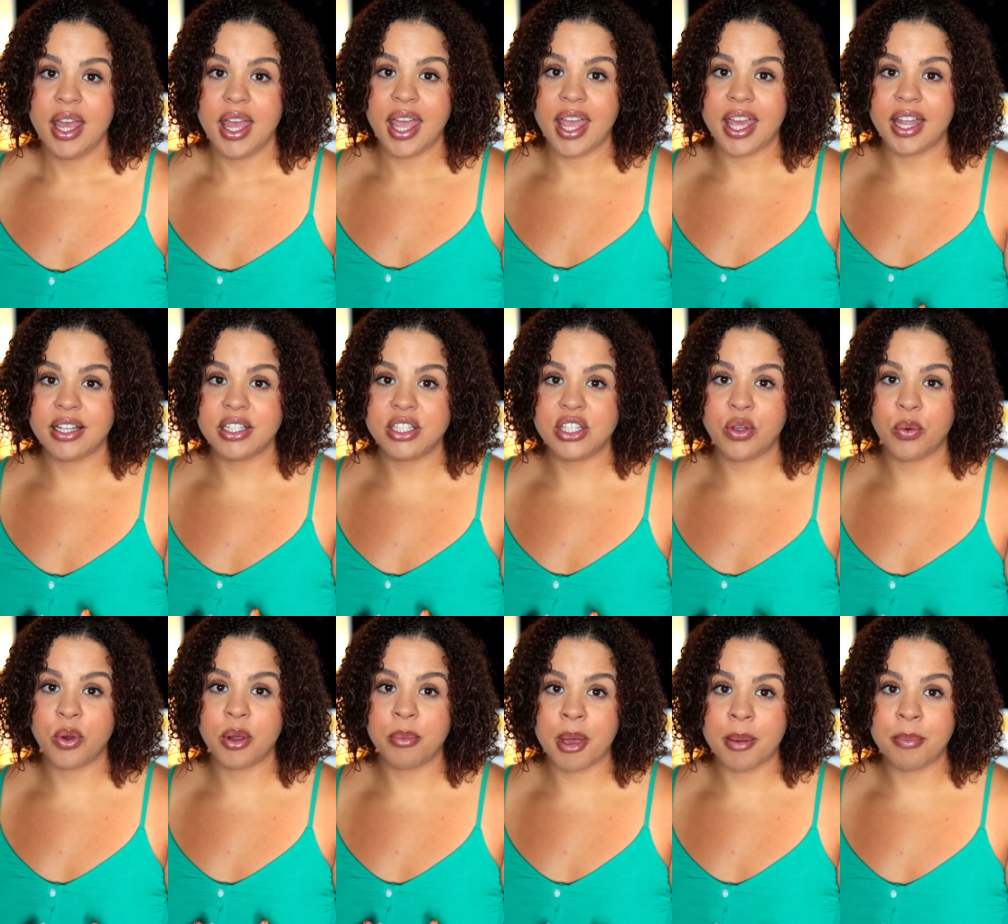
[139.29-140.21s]
And to
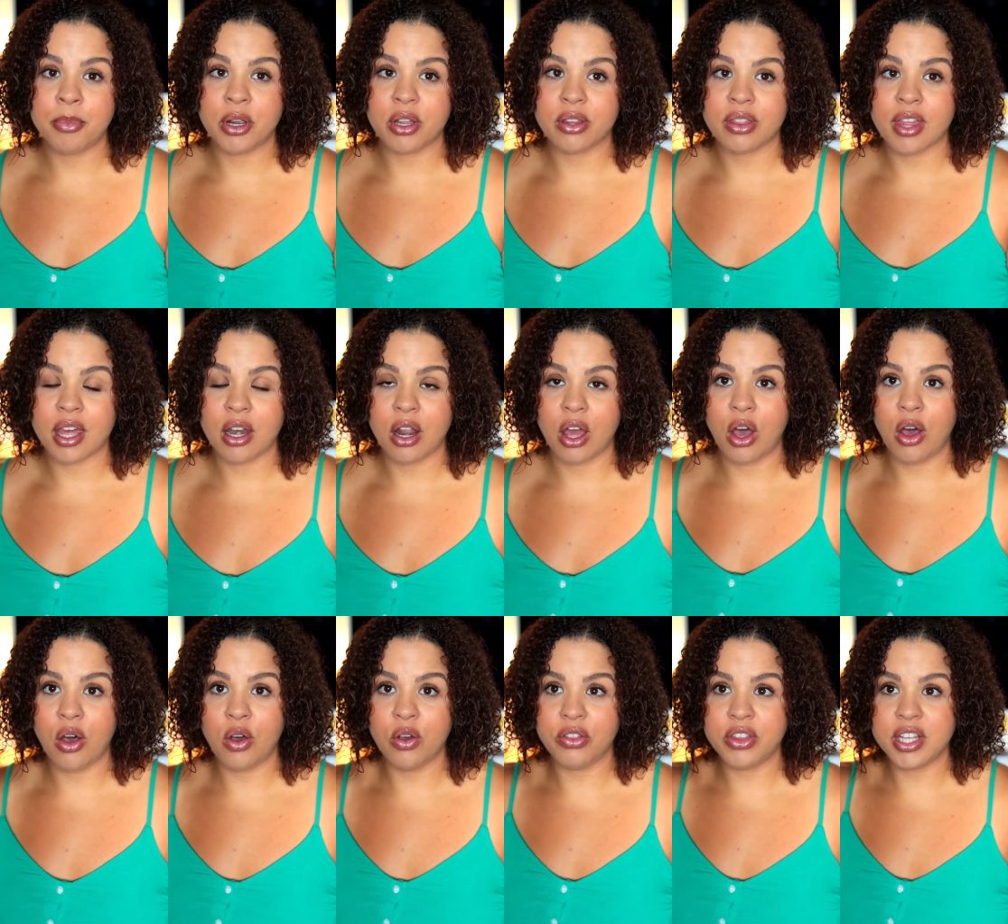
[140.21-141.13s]
remember that,
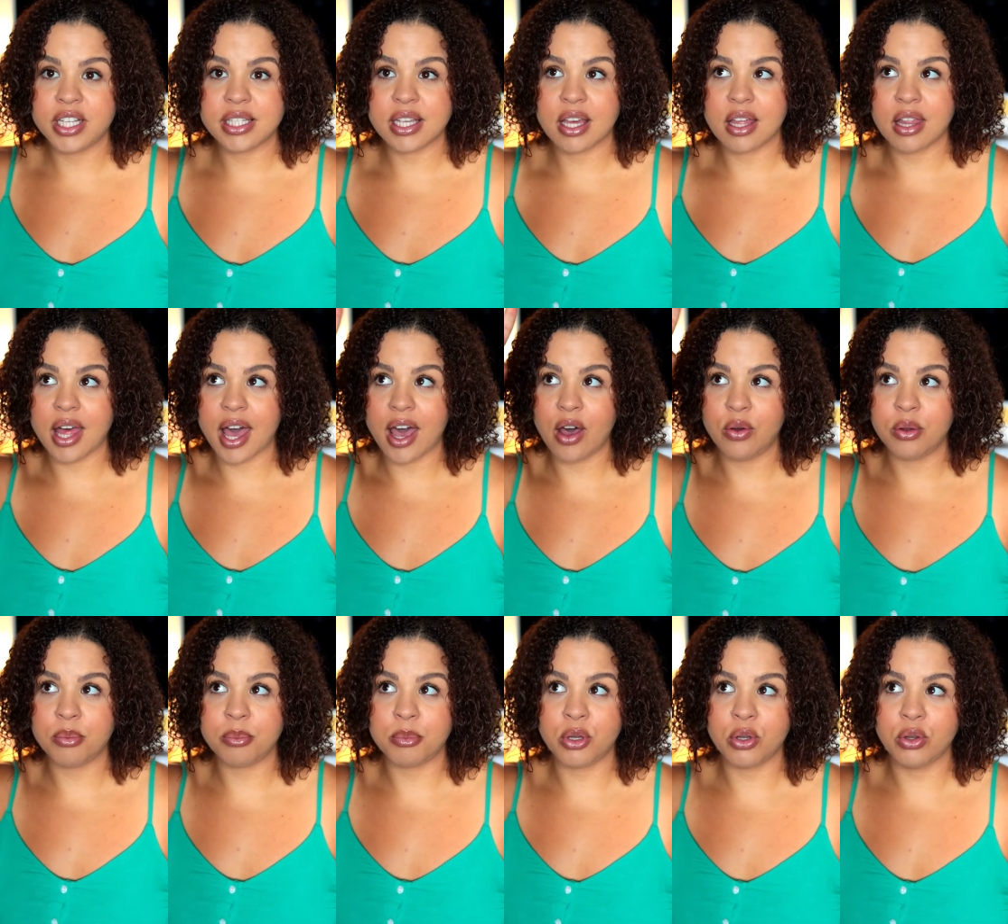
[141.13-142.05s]
oh, this cloud
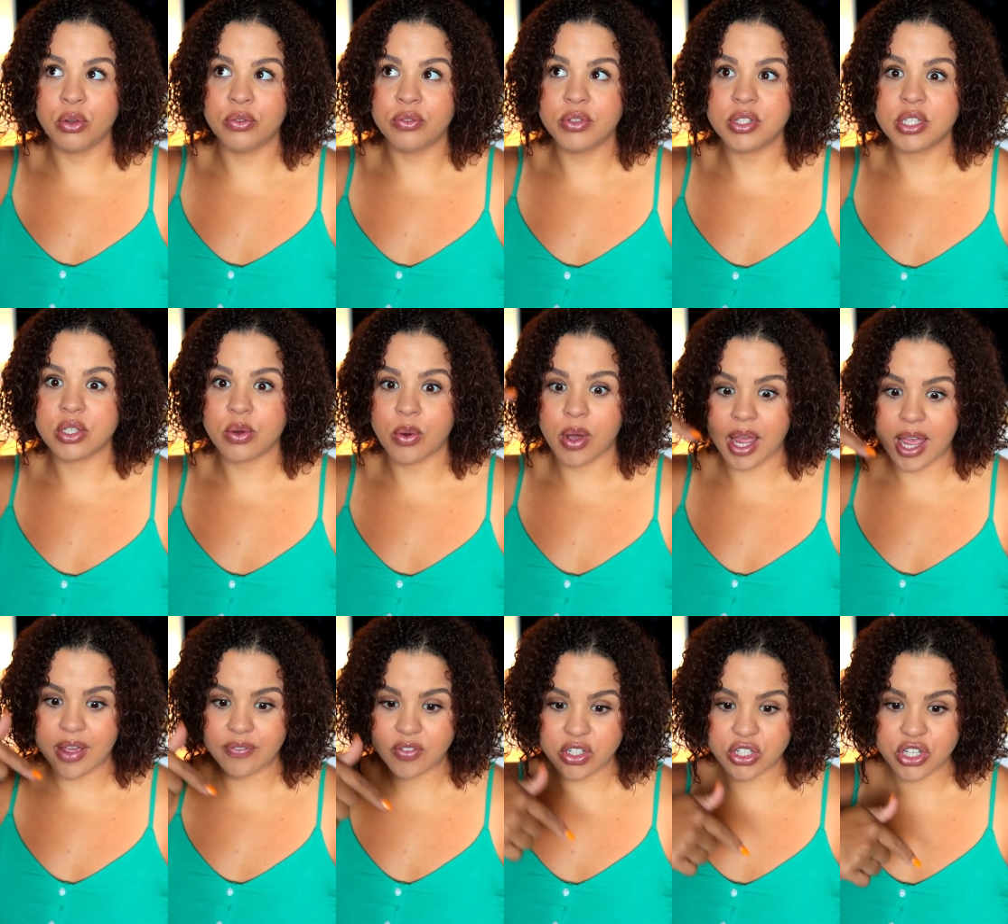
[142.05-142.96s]
moved, so I
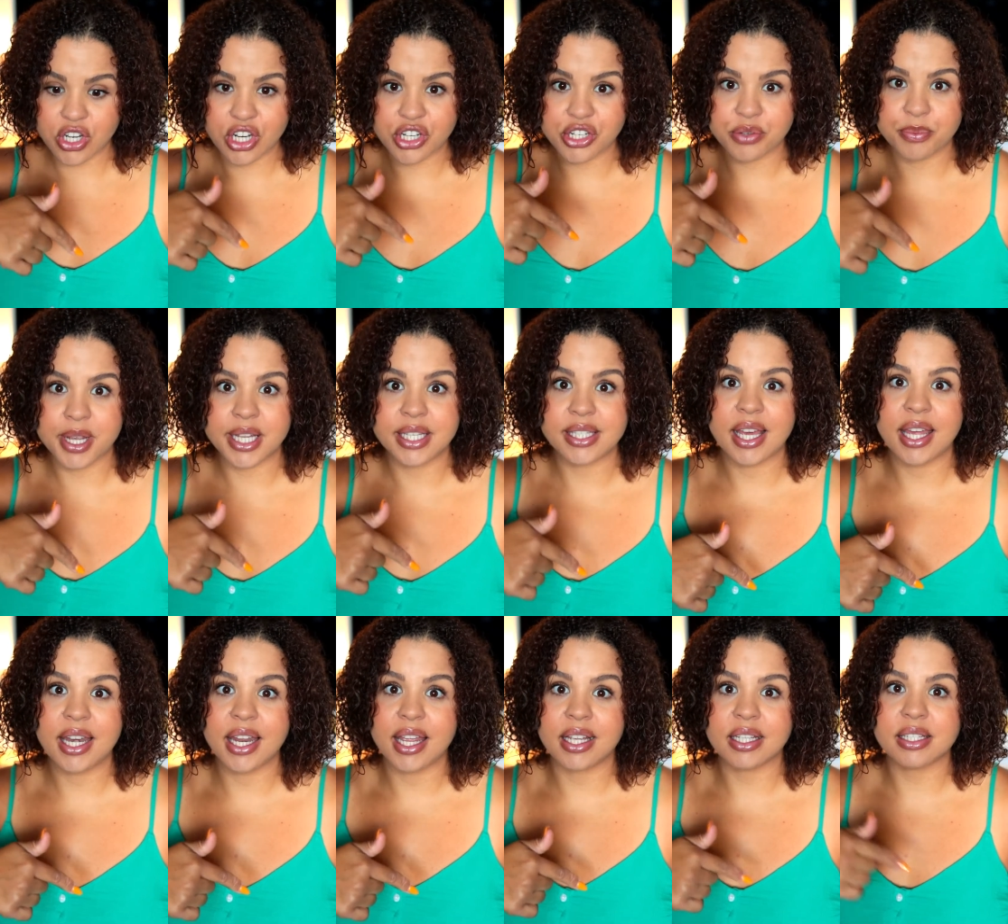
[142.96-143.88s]
have to change my
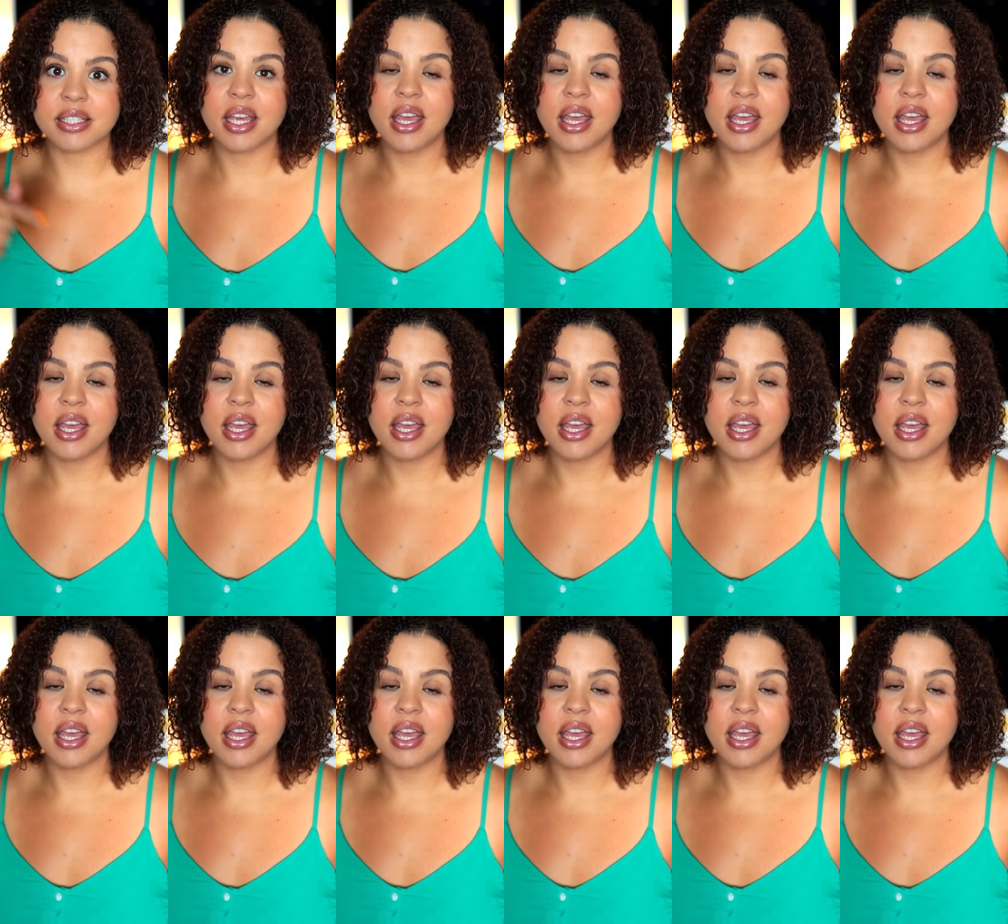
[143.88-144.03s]
settings.